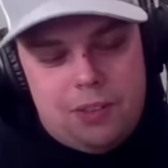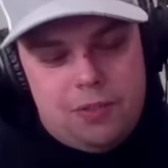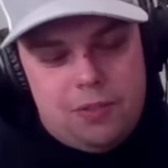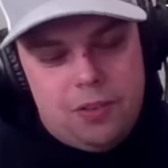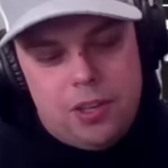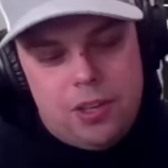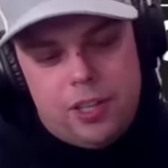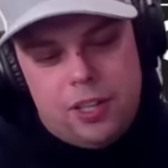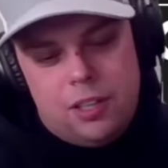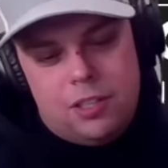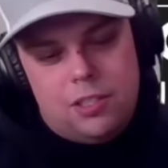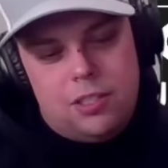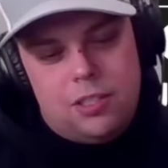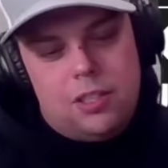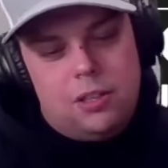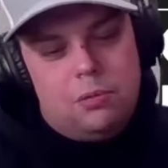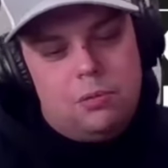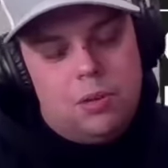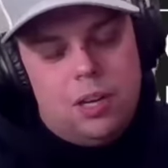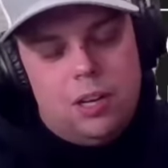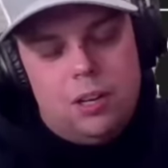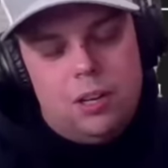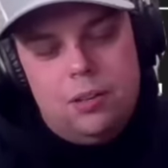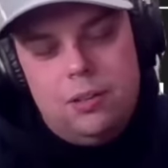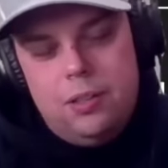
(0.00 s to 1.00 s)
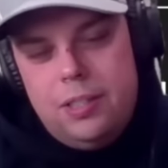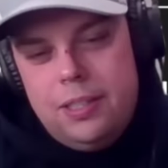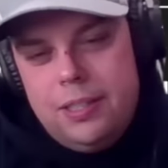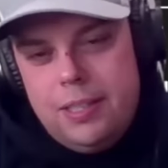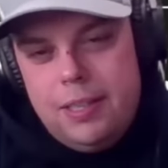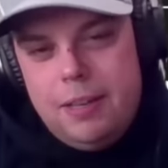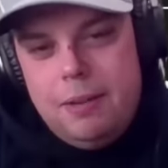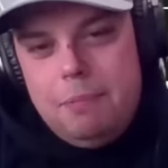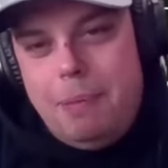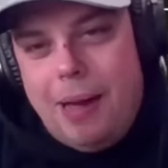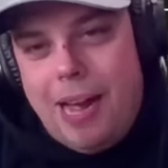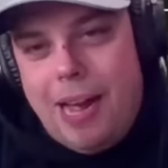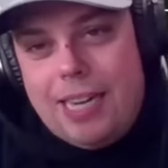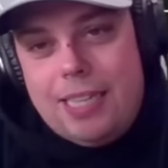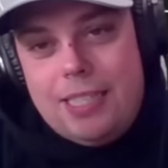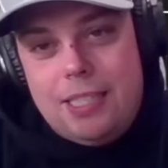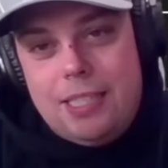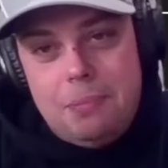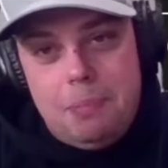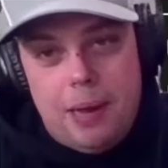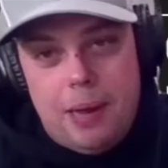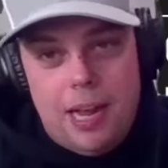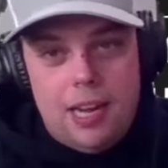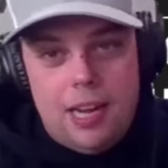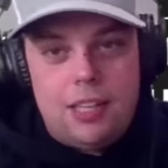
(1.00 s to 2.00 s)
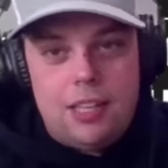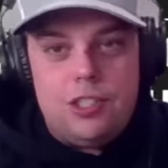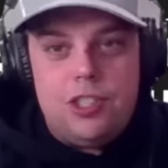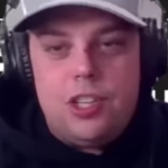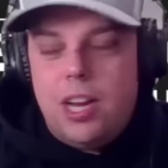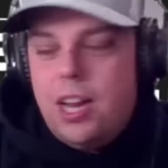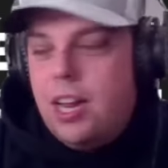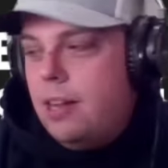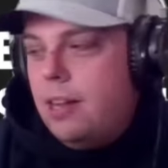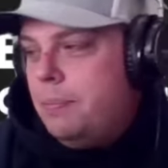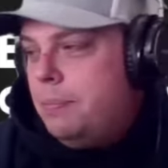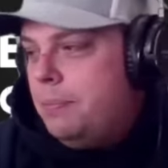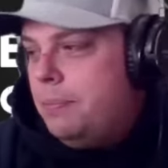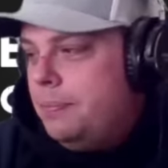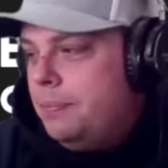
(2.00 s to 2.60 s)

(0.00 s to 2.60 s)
years in a row, back-to-back champ.